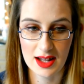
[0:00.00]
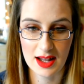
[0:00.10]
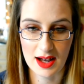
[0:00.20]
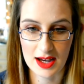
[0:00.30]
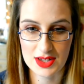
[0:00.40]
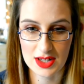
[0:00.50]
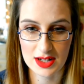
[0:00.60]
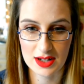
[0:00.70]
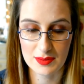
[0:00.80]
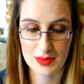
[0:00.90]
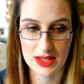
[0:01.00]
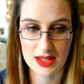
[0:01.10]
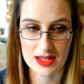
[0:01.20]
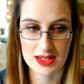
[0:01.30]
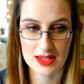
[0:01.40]
eyeshadow,
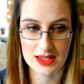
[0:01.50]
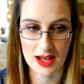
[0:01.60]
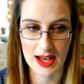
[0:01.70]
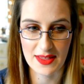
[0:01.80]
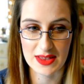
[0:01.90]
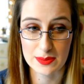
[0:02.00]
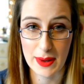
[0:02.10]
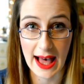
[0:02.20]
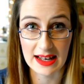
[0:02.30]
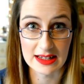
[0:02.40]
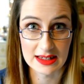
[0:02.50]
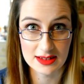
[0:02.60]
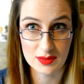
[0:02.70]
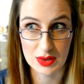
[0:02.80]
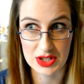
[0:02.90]
because I had this palette
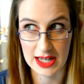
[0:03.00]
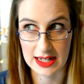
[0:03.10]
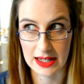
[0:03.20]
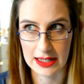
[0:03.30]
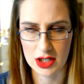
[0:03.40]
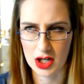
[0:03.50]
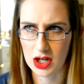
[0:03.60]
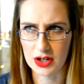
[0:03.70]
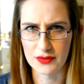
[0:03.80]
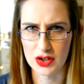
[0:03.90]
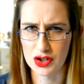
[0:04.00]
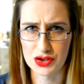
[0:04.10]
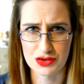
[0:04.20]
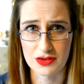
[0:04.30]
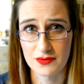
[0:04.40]
which had like over
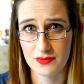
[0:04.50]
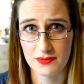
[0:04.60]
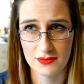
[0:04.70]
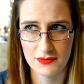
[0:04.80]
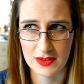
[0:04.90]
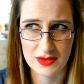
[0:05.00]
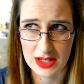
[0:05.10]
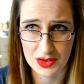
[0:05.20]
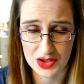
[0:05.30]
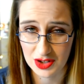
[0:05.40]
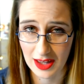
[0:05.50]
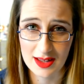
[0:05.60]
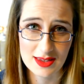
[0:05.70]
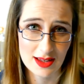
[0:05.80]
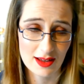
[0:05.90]
150 odd
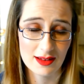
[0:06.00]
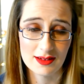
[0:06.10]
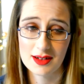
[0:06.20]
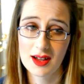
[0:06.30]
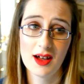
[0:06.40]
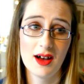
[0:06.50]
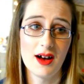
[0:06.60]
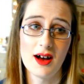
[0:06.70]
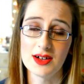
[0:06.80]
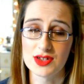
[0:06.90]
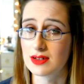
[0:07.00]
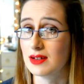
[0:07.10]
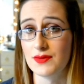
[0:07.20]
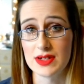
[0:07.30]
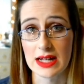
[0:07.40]
shades and I just
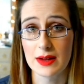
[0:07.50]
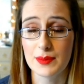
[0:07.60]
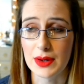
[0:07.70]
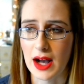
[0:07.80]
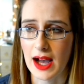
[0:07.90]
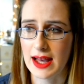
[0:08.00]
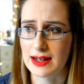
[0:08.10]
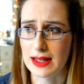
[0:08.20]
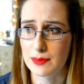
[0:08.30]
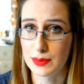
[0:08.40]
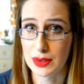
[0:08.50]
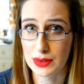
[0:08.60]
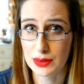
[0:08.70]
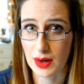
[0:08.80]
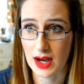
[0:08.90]
loved it. But I had like
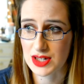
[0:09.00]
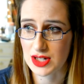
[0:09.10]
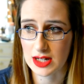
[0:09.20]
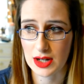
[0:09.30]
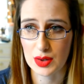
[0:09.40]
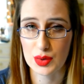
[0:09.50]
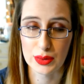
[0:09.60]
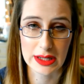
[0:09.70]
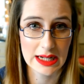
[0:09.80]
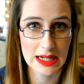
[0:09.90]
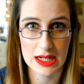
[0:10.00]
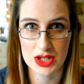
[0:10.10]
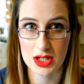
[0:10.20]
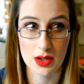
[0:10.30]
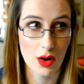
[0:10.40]
blue eyeshadow, green
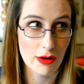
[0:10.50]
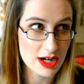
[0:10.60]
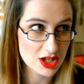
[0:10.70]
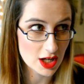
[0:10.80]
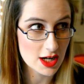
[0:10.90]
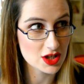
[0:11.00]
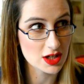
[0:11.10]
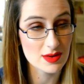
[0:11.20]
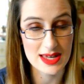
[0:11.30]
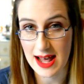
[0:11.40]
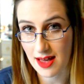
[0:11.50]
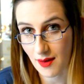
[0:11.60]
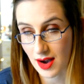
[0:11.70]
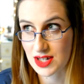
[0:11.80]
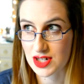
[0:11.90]
eyeshadow, orange eyeshadow, yellow
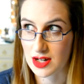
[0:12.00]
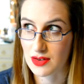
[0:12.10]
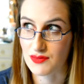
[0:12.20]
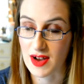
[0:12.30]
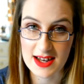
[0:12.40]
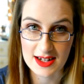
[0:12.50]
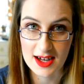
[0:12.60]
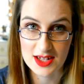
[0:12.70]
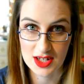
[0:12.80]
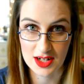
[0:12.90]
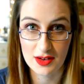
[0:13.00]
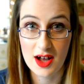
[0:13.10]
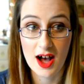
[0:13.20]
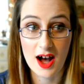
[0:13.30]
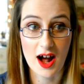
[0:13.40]
eyeshadow, red eyeshadow.
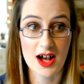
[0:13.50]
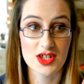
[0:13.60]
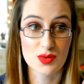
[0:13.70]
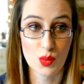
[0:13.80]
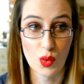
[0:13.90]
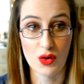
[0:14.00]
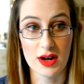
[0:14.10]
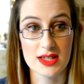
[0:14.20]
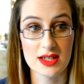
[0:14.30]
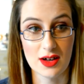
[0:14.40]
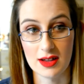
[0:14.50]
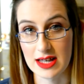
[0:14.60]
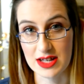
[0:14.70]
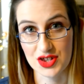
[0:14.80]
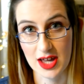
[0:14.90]
I just wore it to
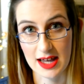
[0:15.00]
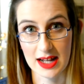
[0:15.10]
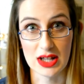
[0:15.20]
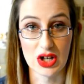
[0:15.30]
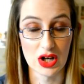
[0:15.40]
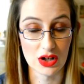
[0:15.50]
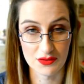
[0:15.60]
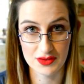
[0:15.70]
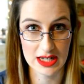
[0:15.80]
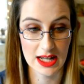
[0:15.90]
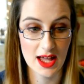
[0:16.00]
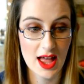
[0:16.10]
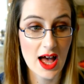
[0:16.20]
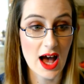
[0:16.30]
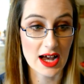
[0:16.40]
college and I loved it.
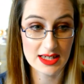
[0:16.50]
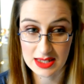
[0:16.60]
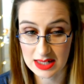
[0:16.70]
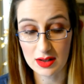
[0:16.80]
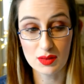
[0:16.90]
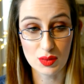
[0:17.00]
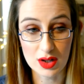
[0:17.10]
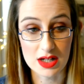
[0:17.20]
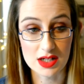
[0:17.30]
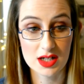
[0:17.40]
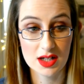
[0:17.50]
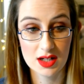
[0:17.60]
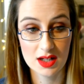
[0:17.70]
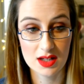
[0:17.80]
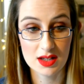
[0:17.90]
I still would
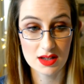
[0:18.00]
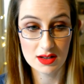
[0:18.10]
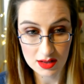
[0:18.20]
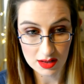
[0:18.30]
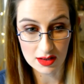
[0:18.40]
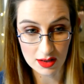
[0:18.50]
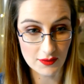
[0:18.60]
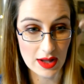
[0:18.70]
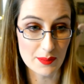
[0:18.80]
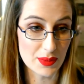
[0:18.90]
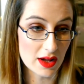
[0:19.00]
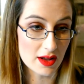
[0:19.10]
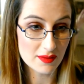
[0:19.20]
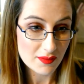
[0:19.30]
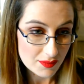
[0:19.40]
love it, but
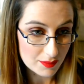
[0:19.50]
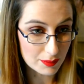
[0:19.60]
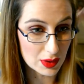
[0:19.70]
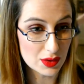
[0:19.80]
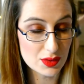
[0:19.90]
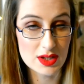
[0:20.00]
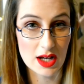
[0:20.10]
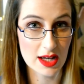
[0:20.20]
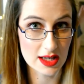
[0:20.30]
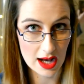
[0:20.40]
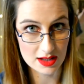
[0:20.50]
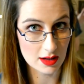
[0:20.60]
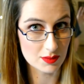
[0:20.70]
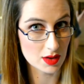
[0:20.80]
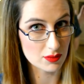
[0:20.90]
blues,
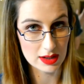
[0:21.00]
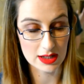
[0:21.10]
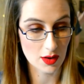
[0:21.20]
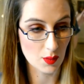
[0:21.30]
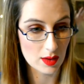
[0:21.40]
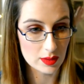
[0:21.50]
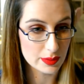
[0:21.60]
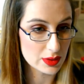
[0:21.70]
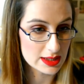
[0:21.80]
I don't really go well with blues